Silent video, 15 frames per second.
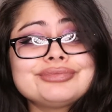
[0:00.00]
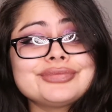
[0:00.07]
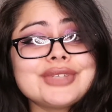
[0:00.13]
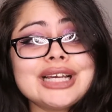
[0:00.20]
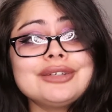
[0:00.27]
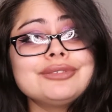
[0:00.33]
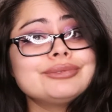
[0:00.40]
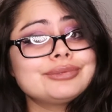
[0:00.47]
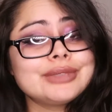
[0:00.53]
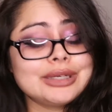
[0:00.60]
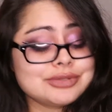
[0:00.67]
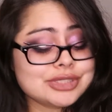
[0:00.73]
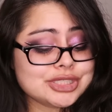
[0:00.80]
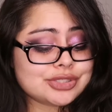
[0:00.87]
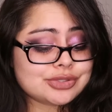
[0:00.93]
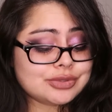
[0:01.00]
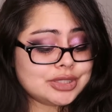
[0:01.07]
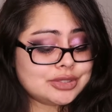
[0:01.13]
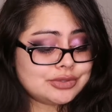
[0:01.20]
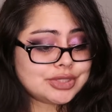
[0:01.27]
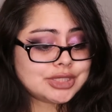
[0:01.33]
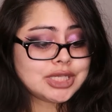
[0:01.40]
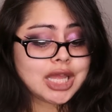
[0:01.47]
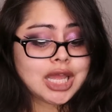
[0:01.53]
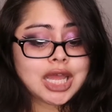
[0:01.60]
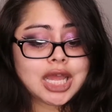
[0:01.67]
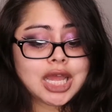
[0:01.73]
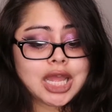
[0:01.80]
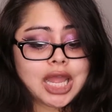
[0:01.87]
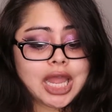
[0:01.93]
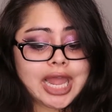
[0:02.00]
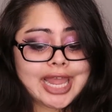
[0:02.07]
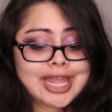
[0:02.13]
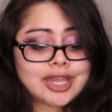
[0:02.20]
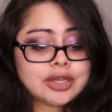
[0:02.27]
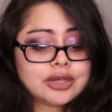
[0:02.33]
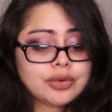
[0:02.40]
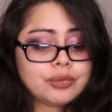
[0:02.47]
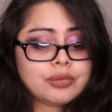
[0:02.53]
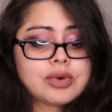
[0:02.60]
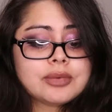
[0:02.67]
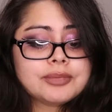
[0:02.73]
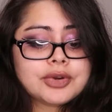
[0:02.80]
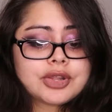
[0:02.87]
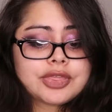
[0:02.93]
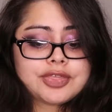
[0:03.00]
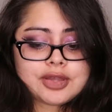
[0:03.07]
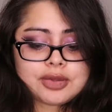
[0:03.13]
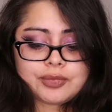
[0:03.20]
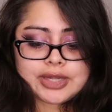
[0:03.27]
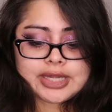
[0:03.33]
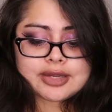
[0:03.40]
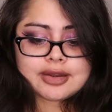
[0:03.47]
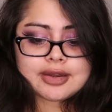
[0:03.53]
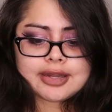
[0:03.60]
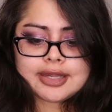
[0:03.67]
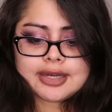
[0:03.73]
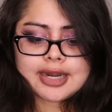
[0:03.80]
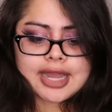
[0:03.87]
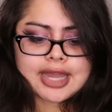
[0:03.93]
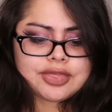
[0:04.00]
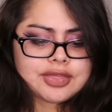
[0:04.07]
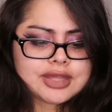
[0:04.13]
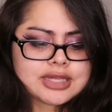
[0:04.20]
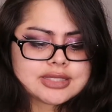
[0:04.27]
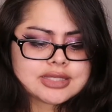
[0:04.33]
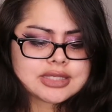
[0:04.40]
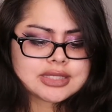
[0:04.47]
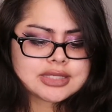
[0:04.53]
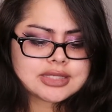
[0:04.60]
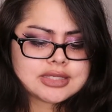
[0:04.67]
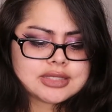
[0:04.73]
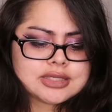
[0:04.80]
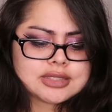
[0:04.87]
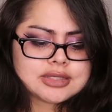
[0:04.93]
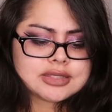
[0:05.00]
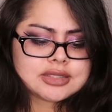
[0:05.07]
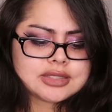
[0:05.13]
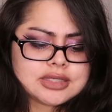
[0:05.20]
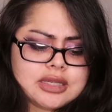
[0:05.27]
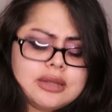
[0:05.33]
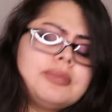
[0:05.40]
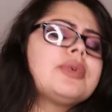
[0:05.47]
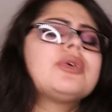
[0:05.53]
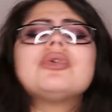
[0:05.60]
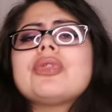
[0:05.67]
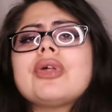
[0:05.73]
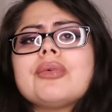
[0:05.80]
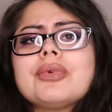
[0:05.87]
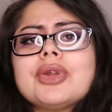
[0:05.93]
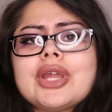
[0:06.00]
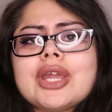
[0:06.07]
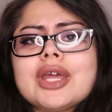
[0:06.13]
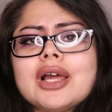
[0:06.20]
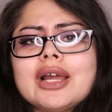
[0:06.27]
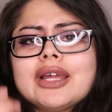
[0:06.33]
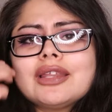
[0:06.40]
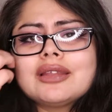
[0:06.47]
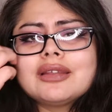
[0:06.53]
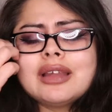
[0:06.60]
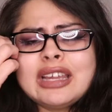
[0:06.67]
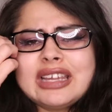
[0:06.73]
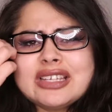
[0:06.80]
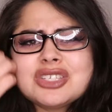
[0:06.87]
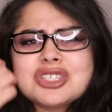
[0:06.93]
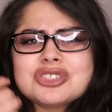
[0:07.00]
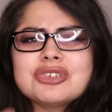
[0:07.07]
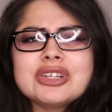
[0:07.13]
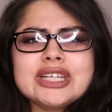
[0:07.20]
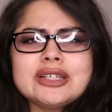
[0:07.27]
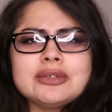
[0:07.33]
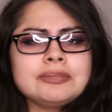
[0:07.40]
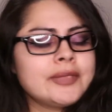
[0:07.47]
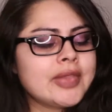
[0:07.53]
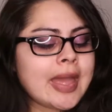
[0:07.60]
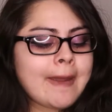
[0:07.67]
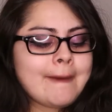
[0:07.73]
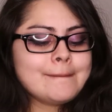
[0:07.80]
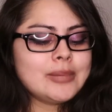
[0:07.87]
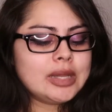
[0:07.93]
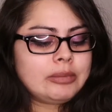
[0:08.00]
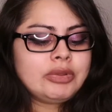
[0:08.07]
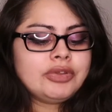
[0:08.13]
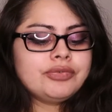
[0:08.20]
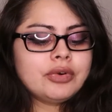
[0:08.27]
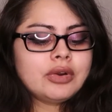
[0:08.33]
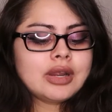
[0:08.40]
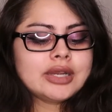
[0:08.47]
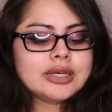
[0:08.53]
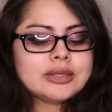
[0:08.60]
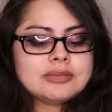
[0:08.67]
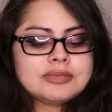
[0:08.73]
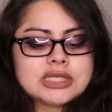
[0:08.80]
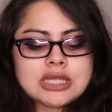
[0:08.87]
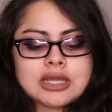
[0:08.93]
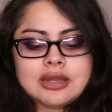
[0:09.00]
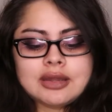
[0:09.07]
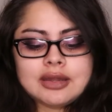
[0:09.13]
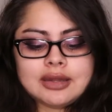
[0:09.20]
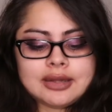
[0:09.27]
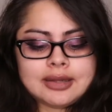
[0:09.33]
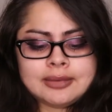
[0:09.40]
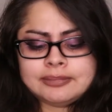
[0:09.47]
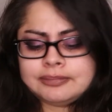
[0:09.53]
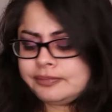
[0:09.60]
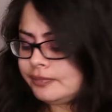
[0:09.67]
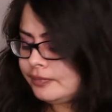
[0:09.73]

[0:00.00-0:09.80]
that, that was just gross. And one more thing we got, I think it's typical that we get, I, I guess three, maybe four items. Um,